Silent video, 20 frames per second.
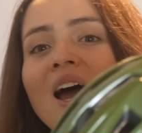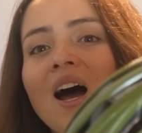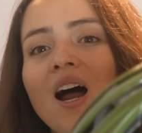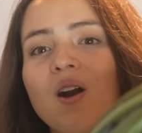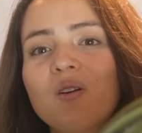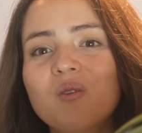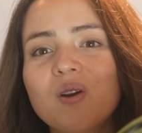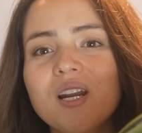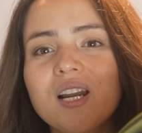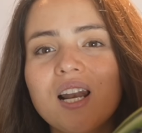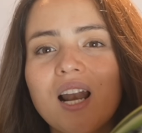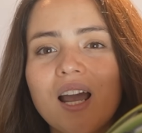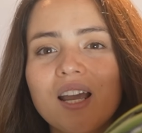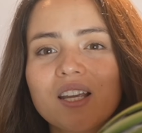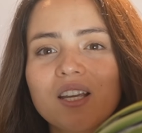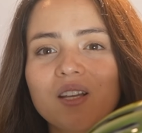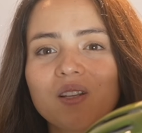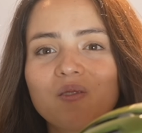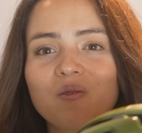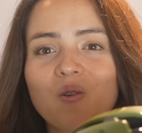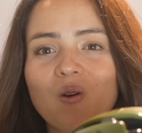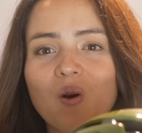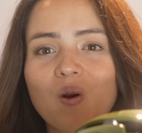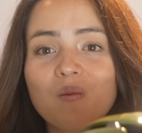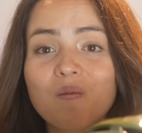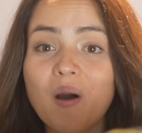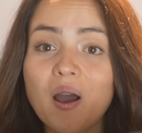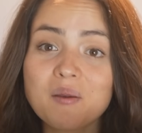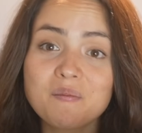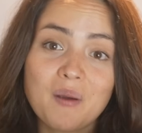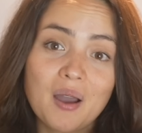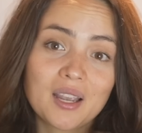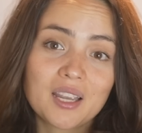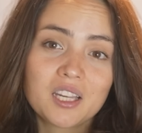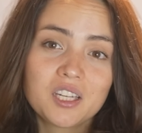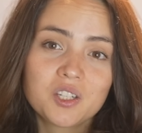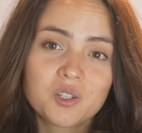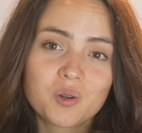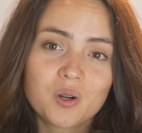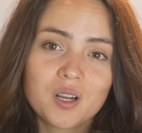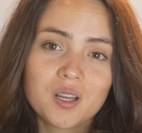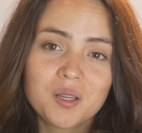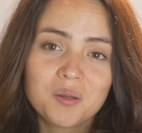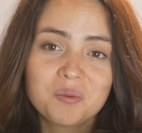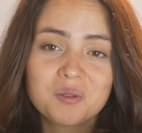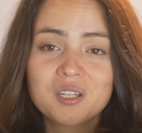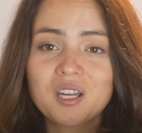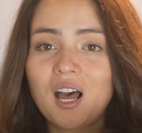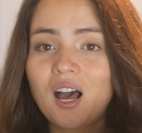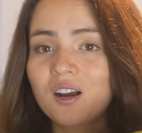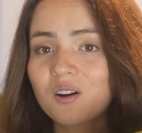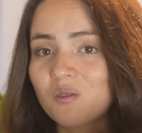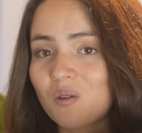I really like it for bikepacking trips and